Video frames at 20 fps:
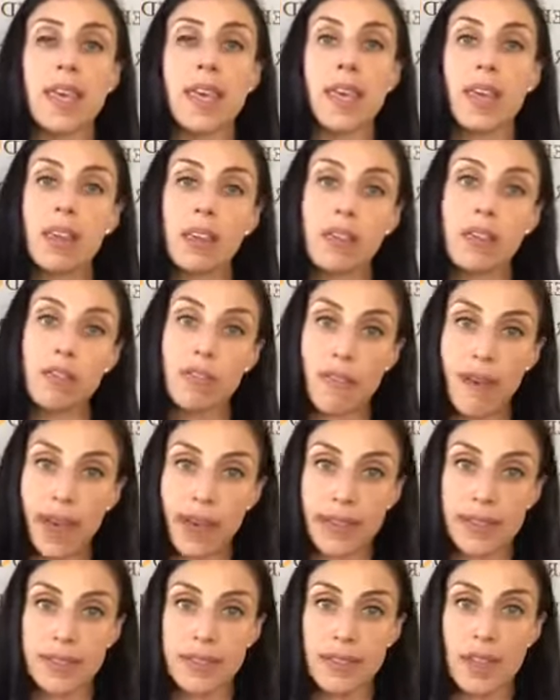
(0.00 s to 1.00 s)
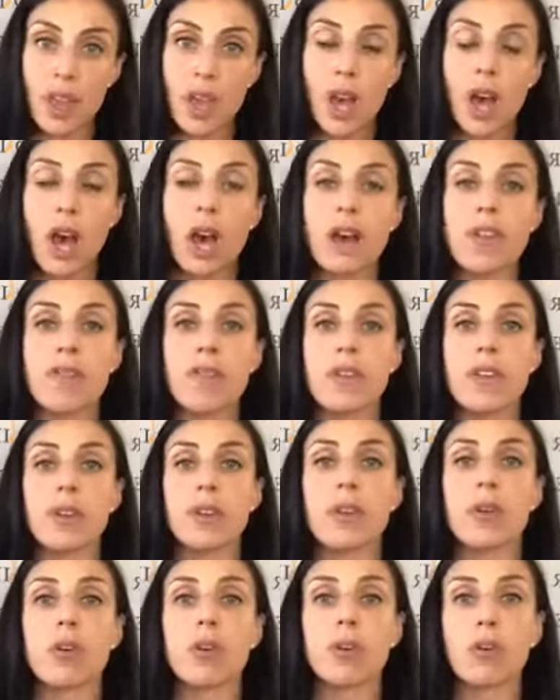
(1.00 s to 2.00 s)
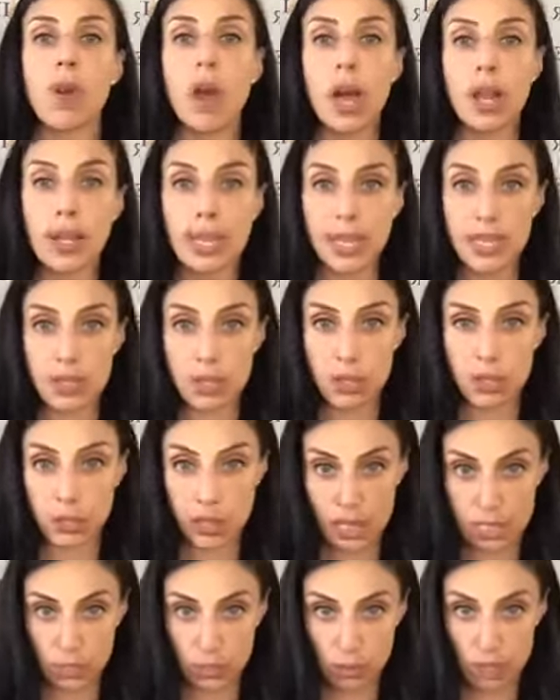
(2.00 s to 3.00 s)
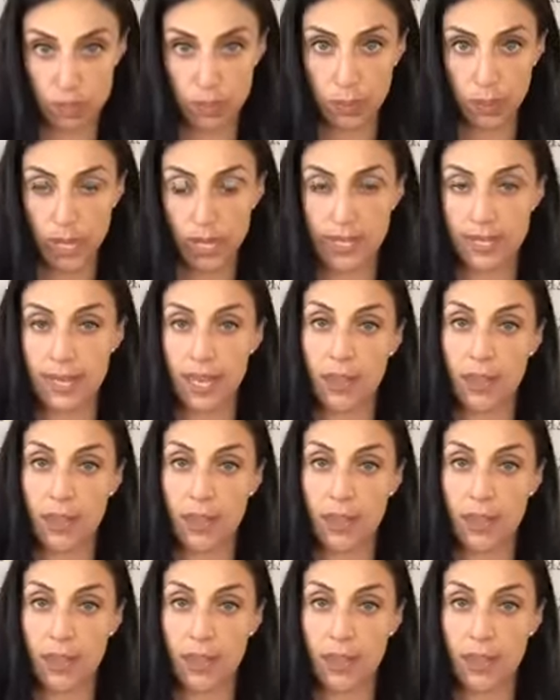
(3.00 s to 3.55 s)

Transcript: ill effects of the chronic stress response